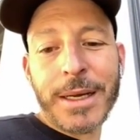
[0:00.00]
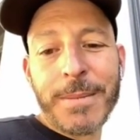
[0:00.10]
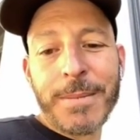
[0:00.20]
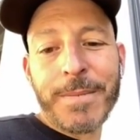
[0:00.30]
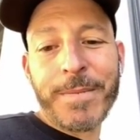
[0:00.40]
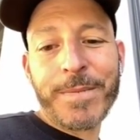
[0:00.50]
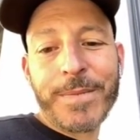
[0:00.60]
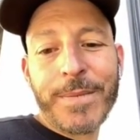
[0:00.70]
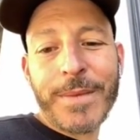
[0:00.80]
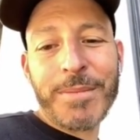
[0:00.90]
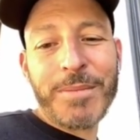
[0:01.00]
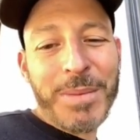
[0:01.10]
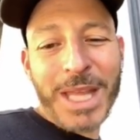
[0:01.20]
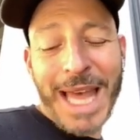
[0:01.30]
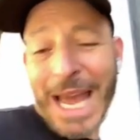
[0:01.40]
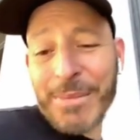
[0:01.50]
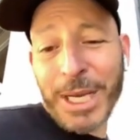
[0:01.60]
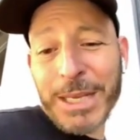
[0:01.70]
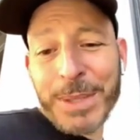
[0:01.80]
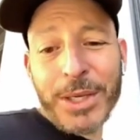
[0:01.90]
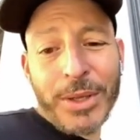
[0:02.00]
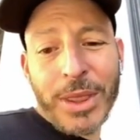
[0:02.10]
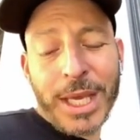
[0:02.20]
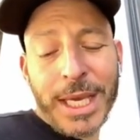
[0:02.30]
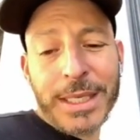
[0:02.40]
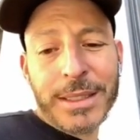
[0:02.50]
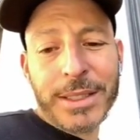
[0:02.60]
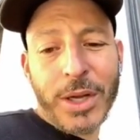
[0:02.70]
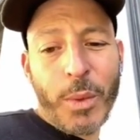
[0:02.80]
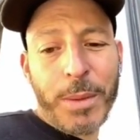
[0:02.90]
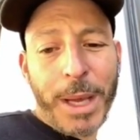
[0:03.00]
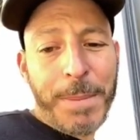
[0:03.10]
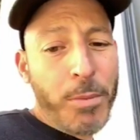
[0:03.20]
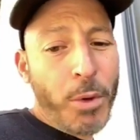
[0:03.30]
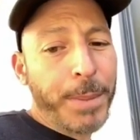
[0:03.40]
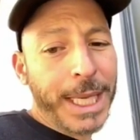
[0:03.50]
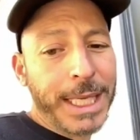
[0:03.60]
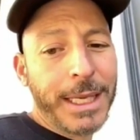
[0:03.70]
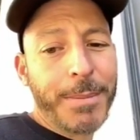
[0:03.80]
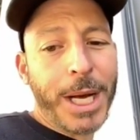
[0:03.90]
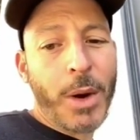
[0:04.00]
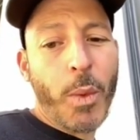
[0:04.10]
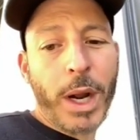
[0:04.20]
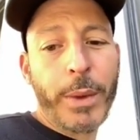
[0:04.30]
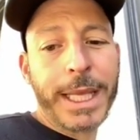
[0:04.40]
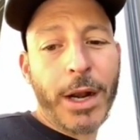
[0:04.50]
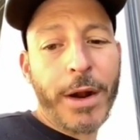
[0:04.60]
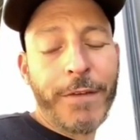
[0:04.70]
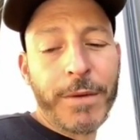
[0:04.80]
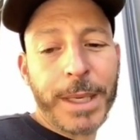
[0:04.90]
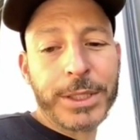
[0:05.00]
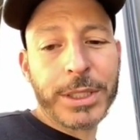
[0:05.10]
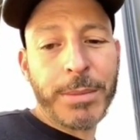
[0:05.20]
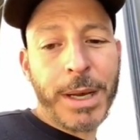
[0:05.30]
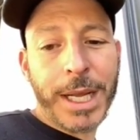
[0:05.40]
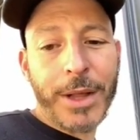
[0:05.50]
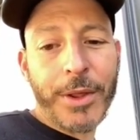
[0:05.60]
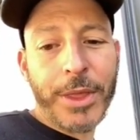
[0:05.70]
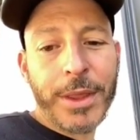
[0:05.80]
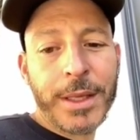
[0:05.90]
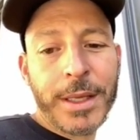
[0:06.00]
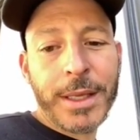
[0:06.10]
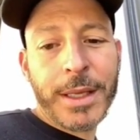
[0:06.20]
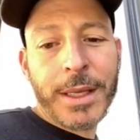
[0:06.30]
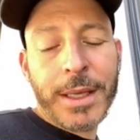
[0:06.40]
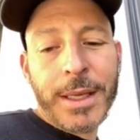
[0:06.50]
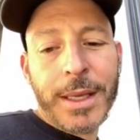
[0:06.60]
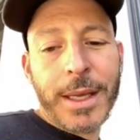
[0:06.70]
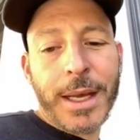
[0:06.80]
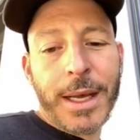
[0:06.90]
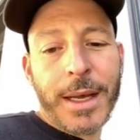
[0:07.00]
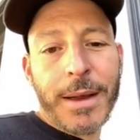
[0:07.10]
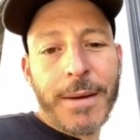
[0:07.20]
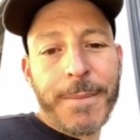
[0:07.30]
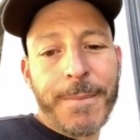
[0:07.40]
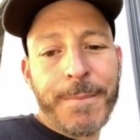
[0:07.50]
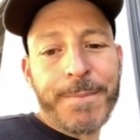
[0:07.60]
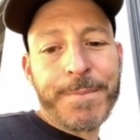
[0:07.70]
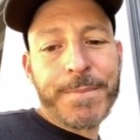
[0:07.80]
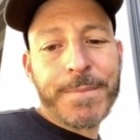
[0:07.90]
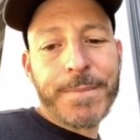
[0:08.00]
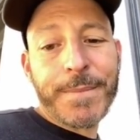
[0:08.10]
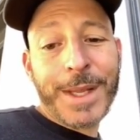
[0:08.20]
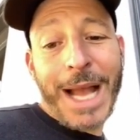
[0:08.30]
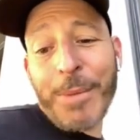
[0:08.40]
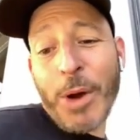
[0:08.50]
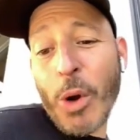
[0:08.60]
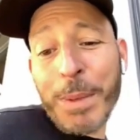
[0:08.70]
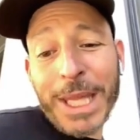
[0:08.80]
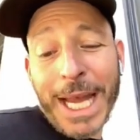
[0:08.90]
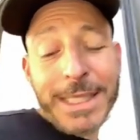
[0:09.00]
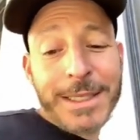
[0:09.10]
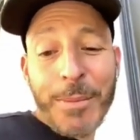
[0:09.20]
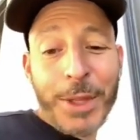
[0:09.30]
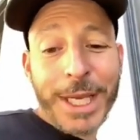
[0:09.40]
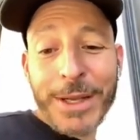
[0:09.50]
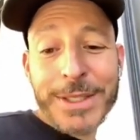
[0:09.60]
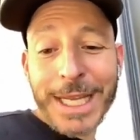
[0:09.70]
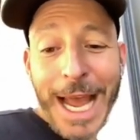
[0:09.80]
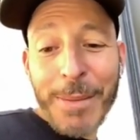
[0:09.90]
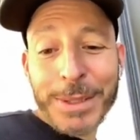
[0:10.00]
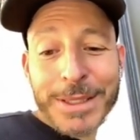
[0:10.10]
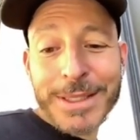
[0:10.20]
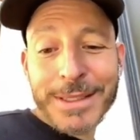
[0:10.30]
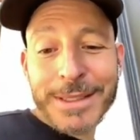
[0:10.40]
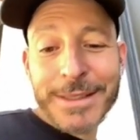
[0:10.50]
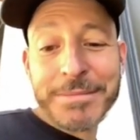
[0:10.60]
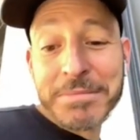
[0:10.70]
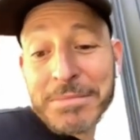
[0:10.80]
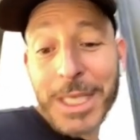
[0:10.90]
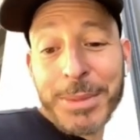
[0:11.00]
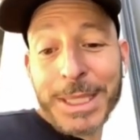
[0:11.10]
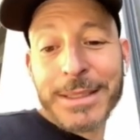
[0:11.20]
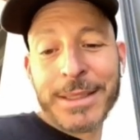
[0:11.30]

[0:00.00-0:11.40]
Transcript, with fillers: Um, maybe that might be a good thing. You know, we might be more picky about where we get our information about health. Um, I'm hoping that's something else that happens, mm-hmm. maybe.